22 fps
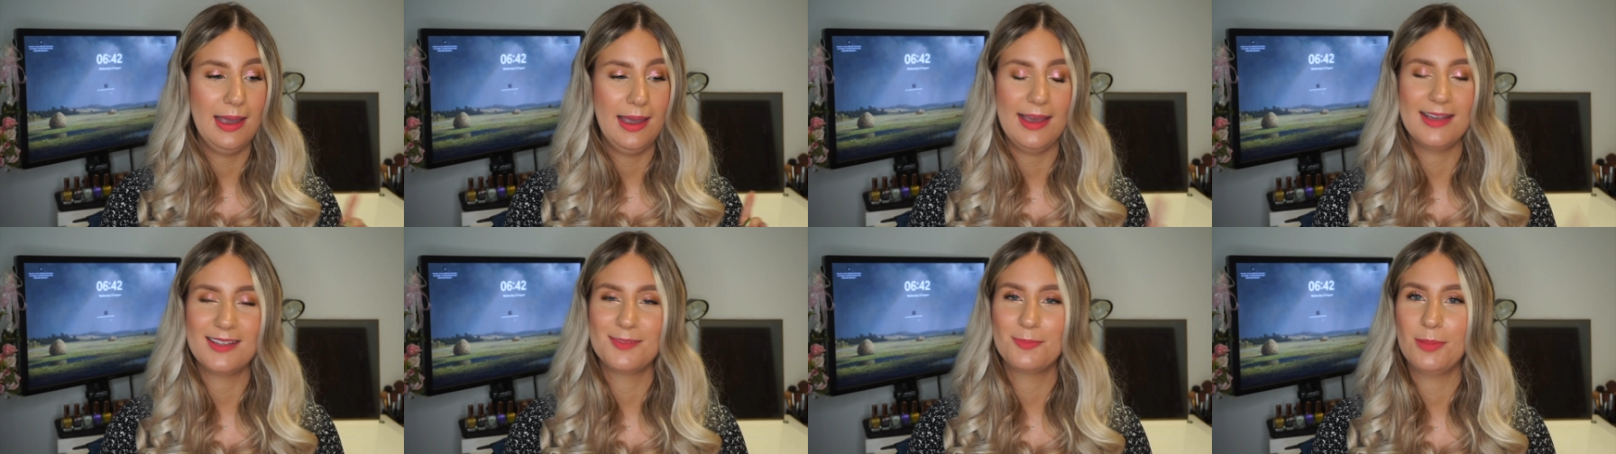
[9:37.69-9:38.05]

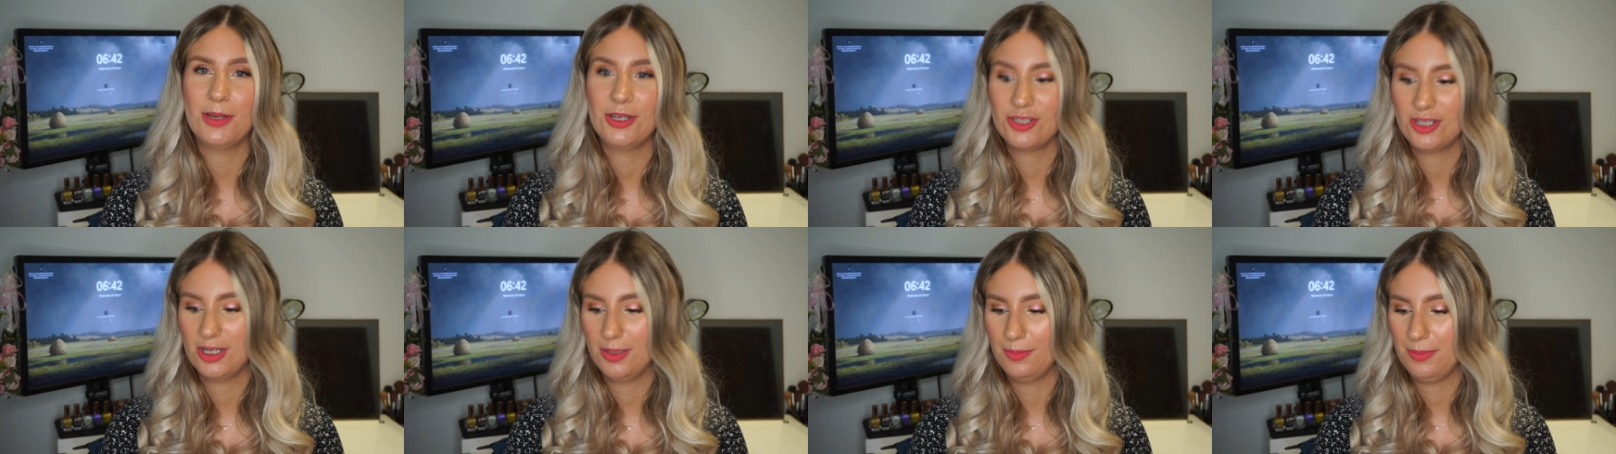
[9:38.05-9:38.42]

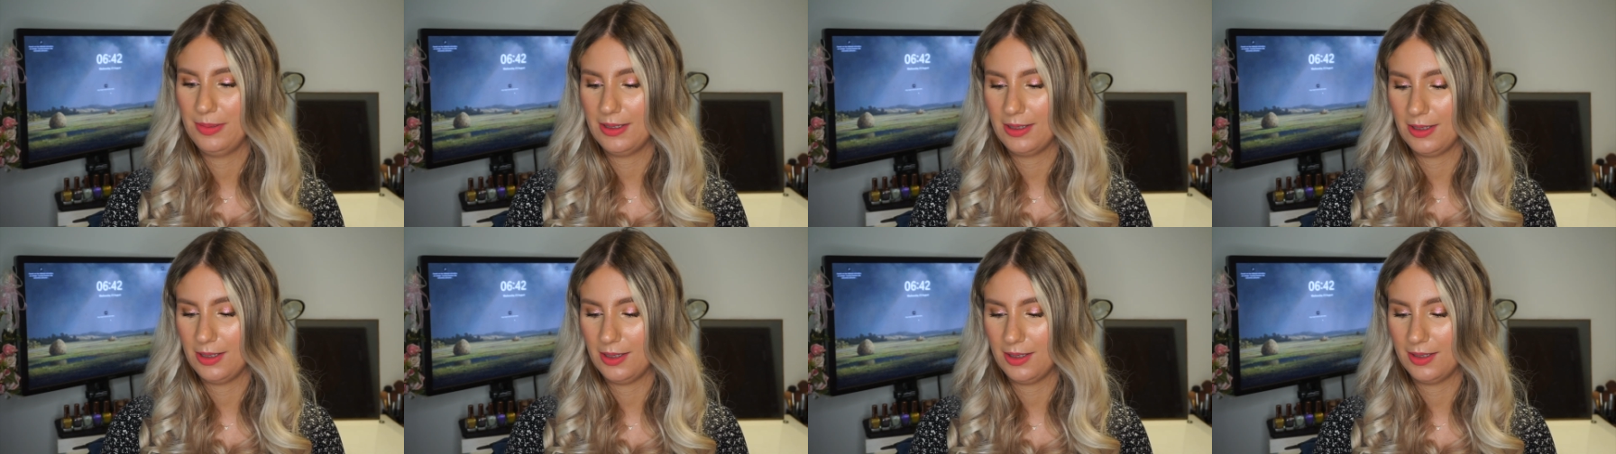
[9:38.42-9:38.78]
especially
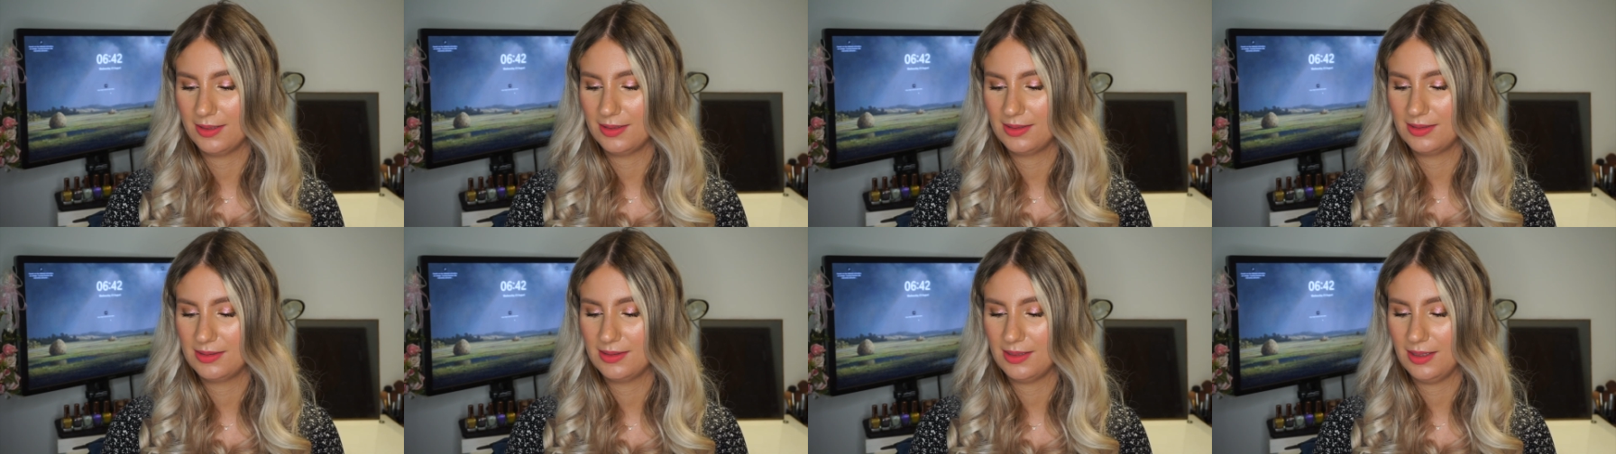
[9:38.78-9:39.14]

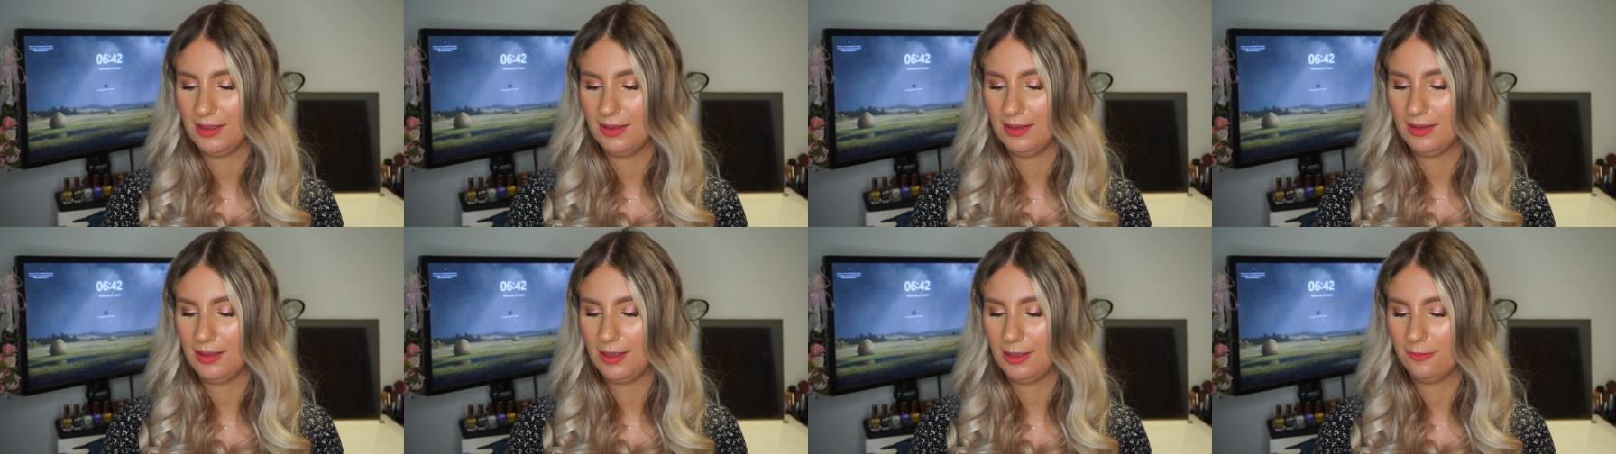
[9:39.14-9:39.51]
because
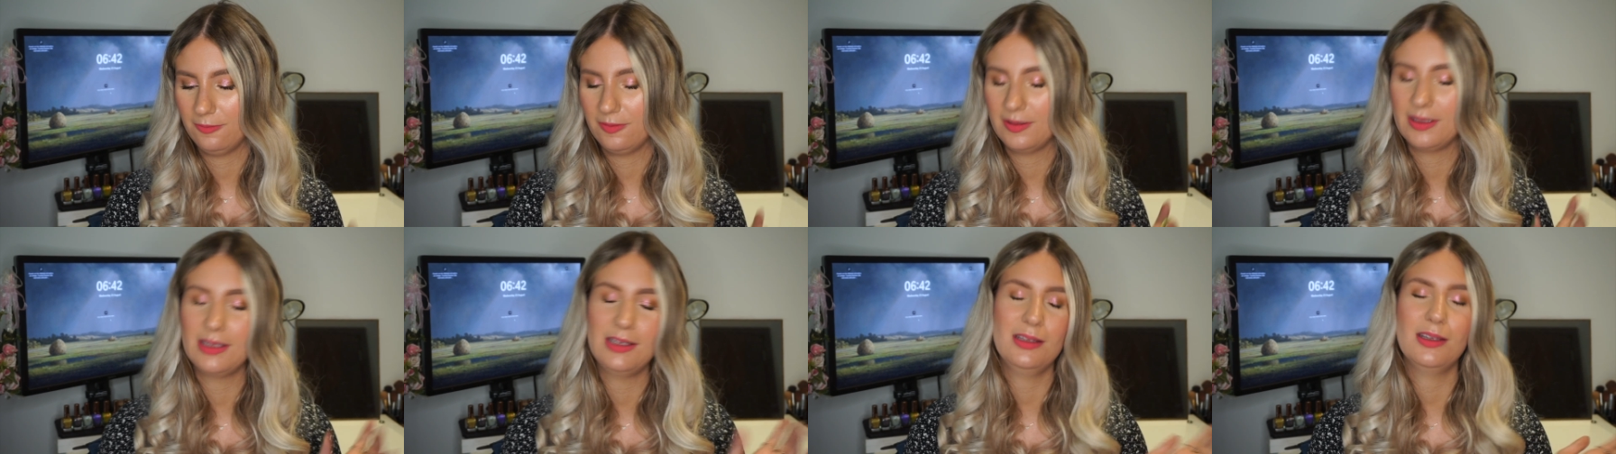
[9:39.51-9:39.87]
I
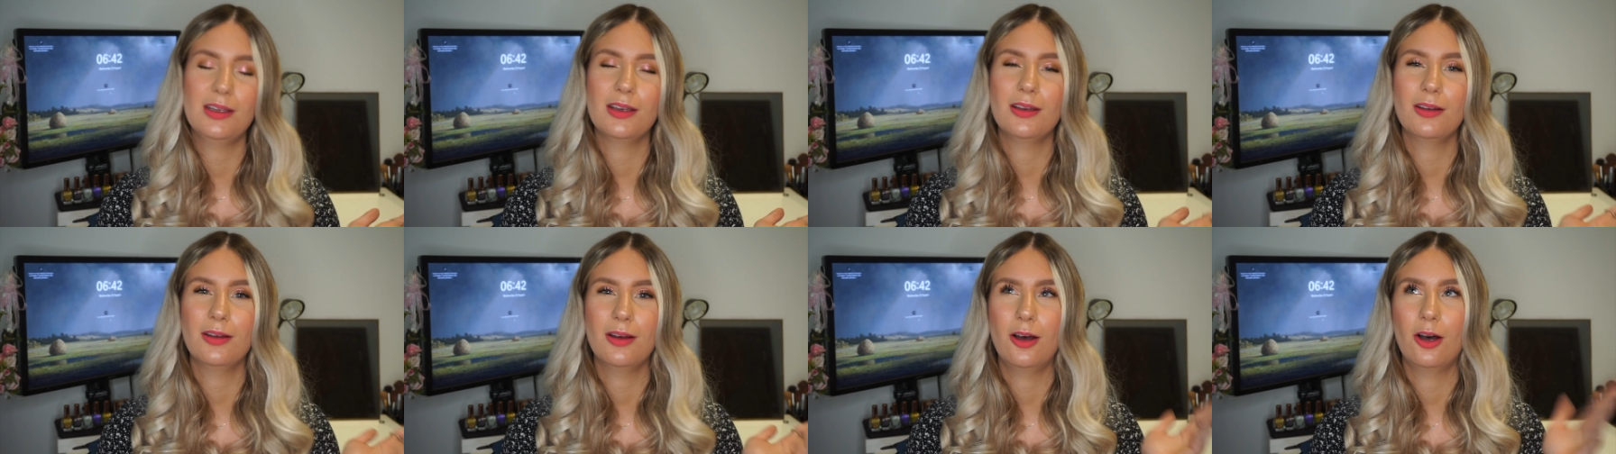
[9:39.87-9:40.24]
think
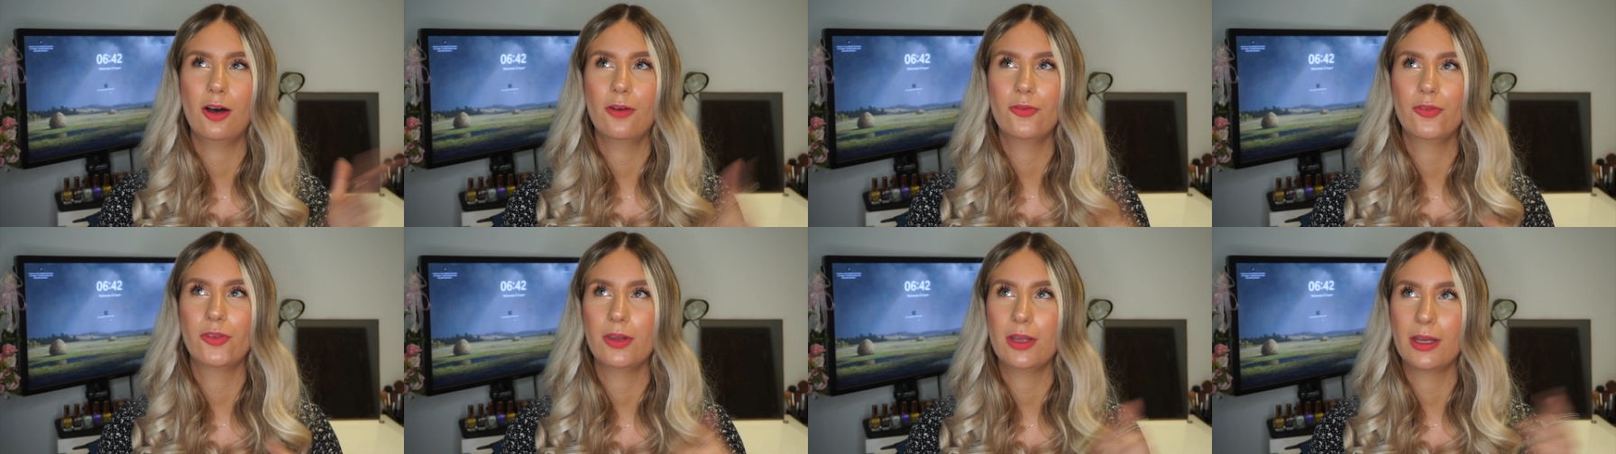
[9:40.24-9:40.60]
like,